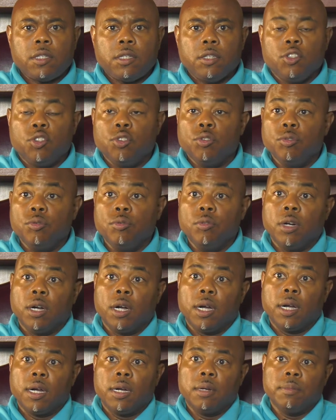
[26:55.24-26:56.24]
To
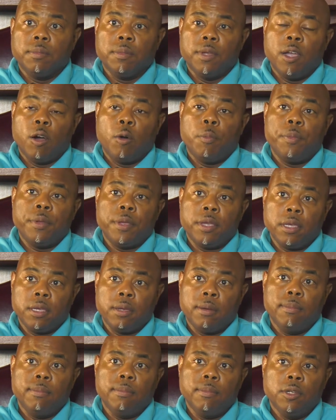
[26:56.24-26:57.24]
help
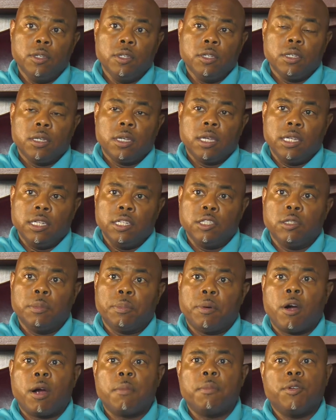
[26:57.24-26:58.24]
him and his
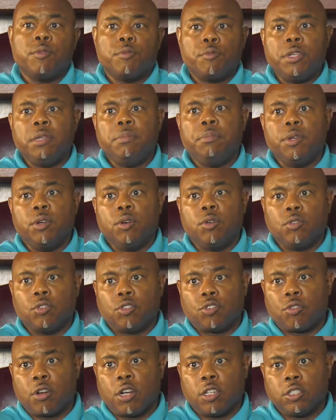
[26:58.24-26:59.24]
department rebuild
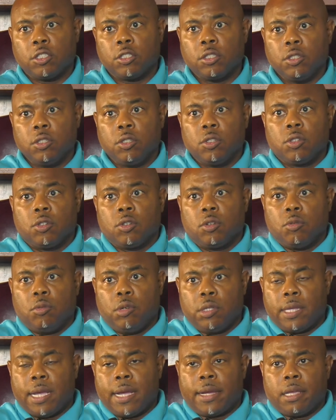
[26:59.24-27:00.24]
trust
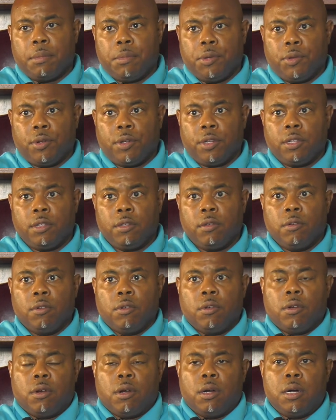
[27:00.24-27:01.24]
with that community.
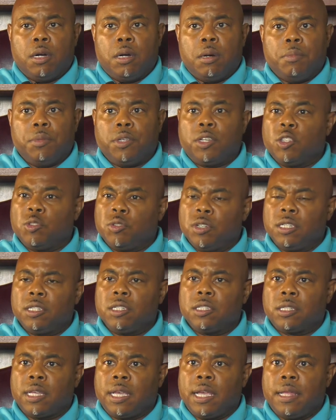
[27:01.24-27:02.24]
Because you
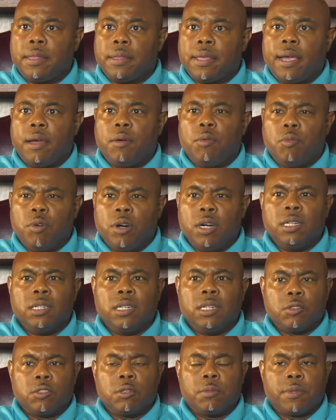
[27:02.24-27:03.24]
understand that, one,
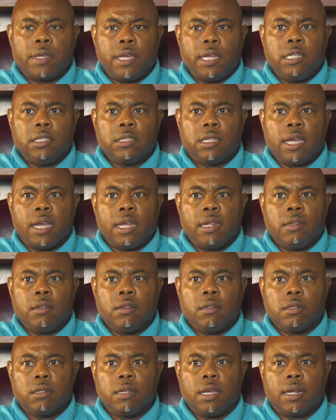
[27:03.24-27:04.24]
some things that
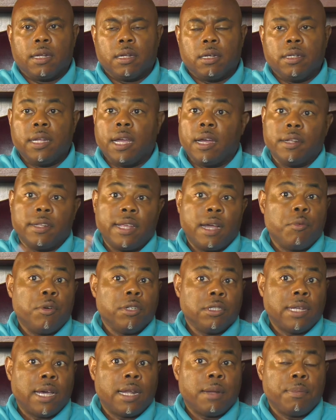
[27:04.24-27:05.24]
was
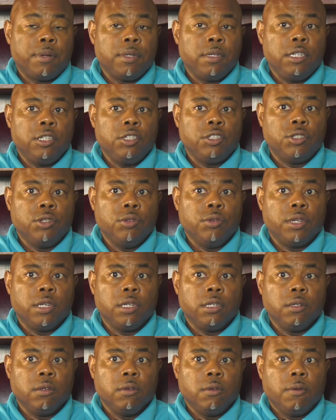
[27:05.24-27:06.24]
not a police
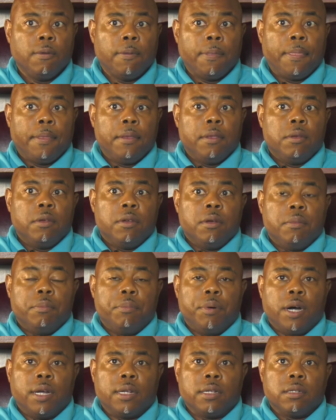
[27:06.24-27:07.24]
shooting,
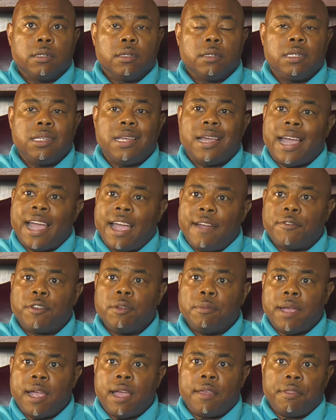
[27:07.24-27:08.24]
but the
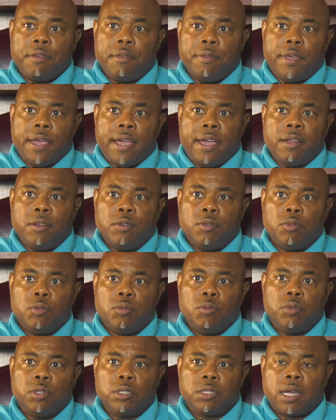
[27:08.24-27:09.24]
aftermath of that
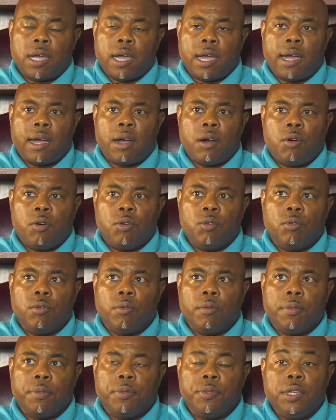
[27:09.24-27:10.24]
was how
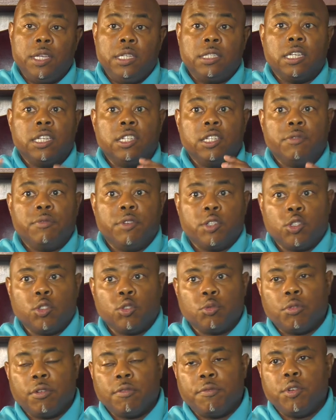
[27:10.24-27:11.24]
these individuals
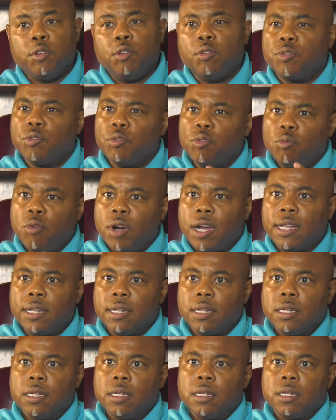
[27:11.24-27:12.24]
were viewed through
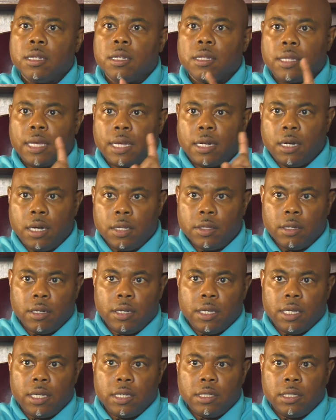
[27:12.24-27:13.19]
what? That other lens.